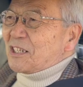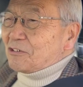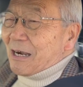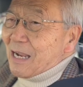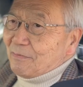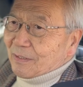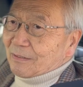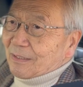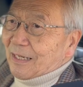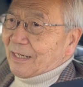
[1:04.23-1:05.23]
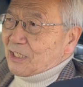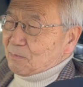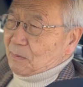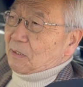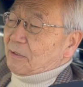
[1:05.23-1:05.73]
drive it and
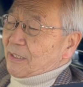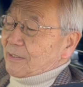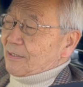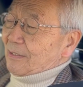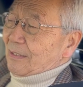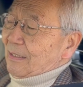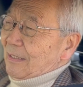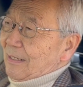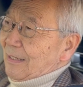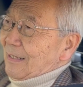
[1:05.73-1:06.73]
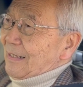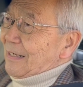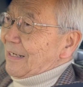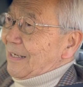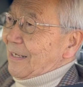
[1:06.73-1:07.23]
experience.
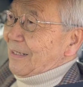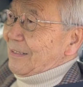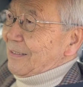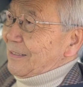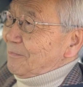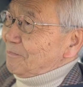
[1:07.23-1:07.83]
And